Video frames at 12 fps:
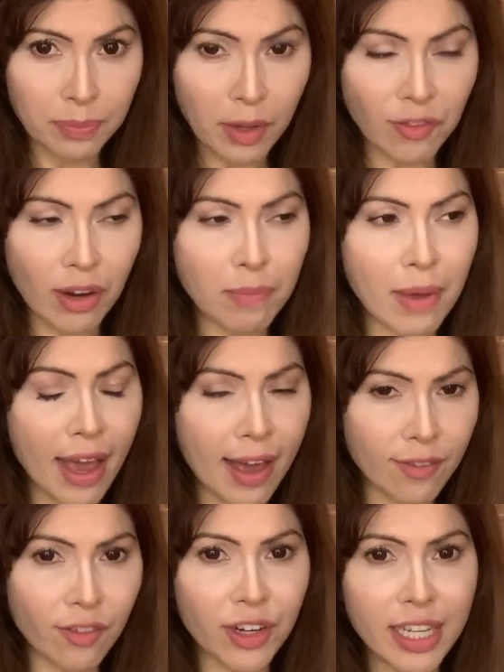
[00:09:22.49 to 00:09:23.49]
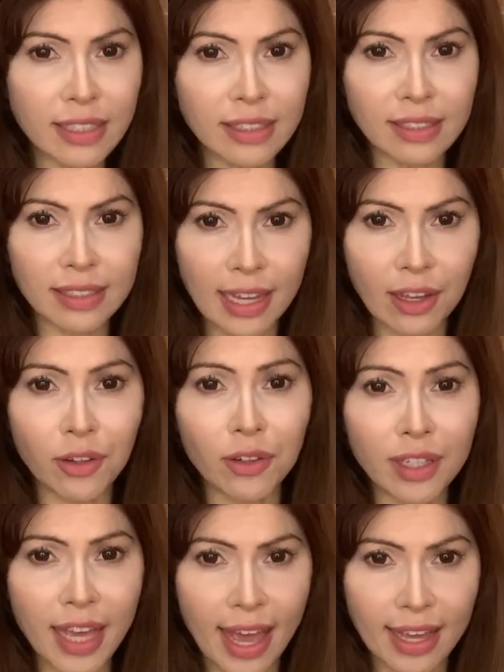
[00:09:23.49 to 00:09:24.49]
from every single
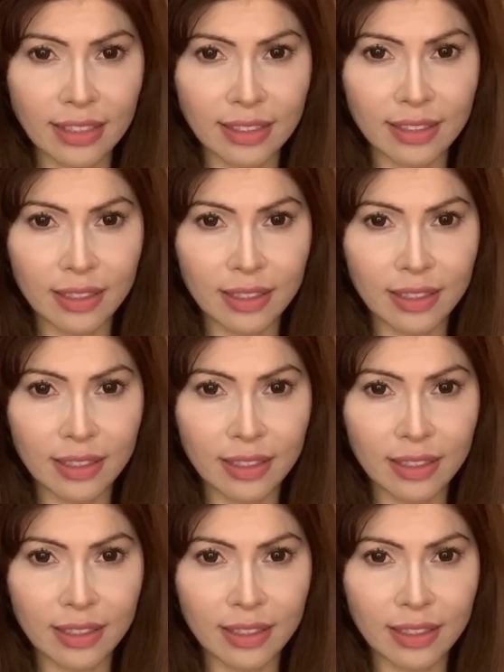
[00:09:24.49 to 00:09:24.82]
case.